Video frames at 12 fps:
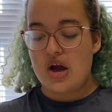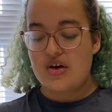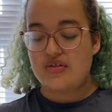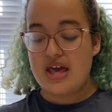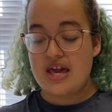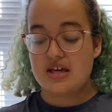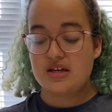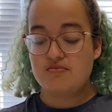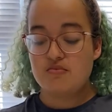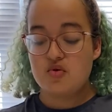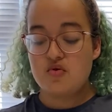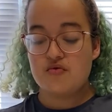they can
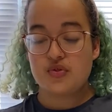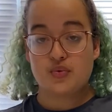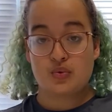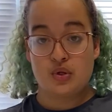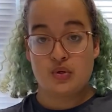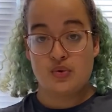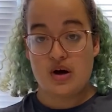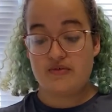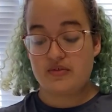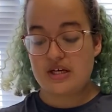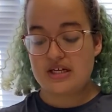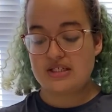move through a
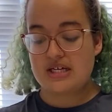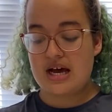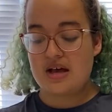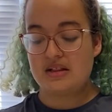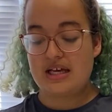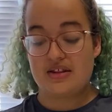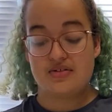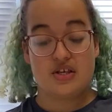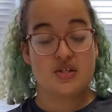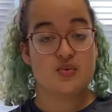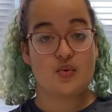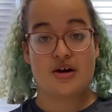flooded tile like
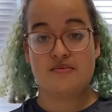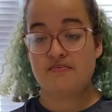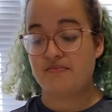this one